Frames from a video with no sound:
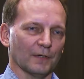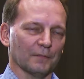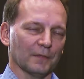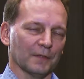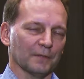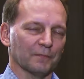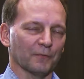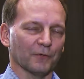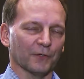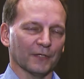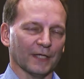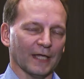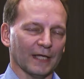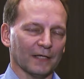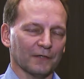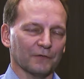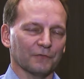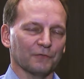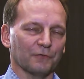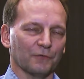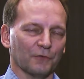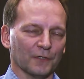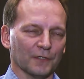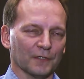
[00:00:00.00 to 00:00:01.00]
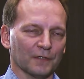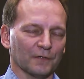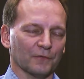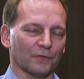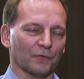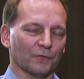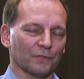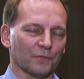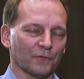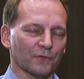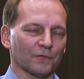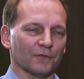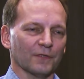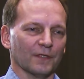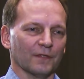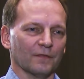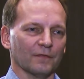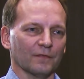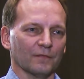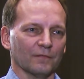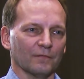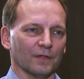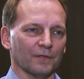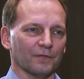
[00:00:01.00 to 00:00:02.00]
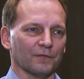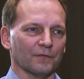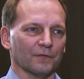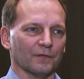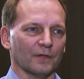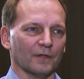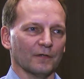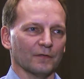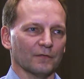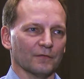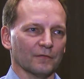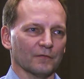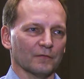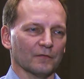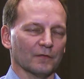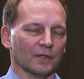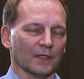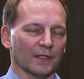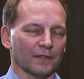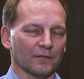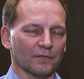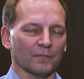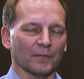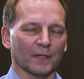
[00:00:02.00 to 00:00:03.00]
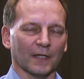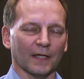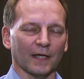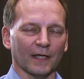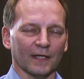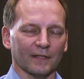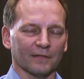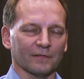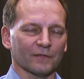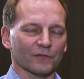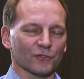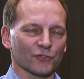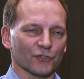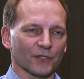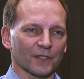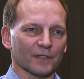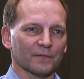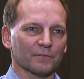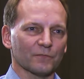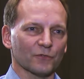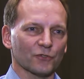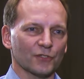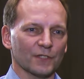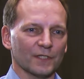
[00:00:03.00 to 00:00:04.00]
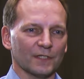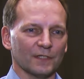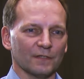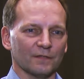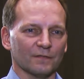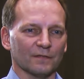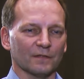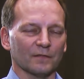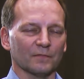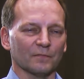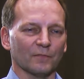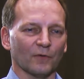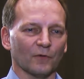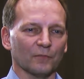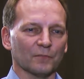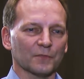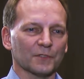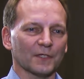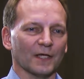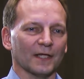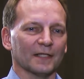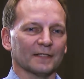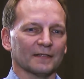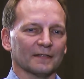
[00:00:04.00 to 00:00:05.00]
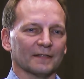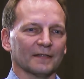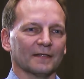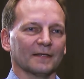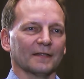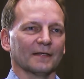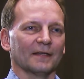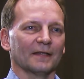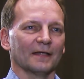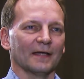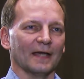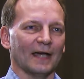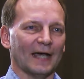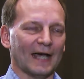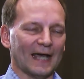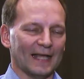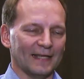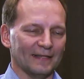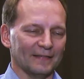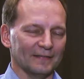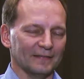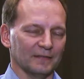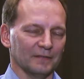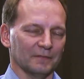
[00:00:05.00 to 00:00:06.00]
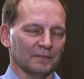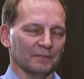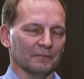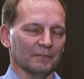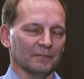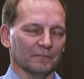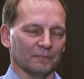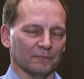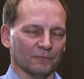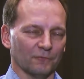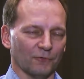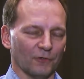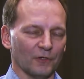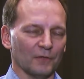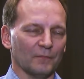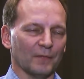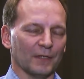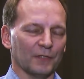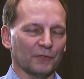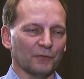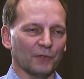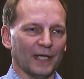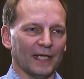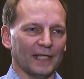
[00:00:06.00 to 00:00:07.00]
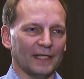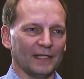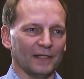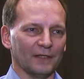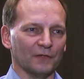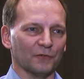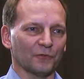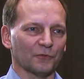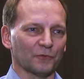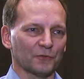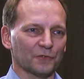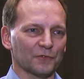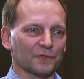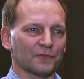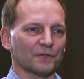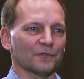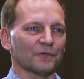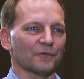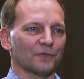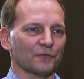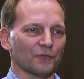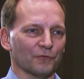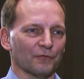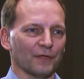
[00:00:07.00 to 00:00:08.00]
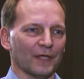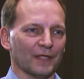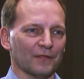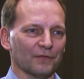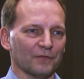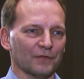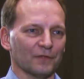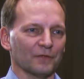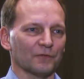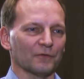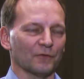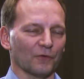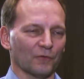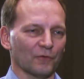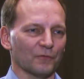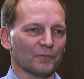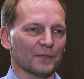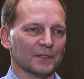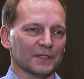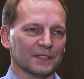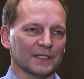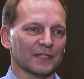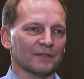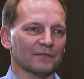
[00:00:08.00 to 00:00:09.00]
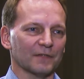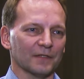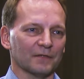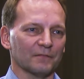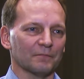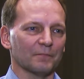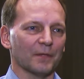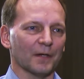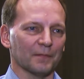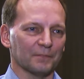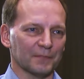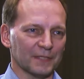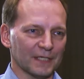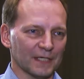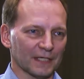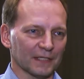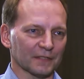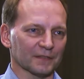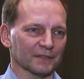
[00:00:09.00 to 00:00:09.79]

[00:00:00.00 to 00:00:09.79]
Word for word: We have a project in the pipeline that involves a large number of individual steps. At the moment, these are all entirely manual, and if they need to be documented,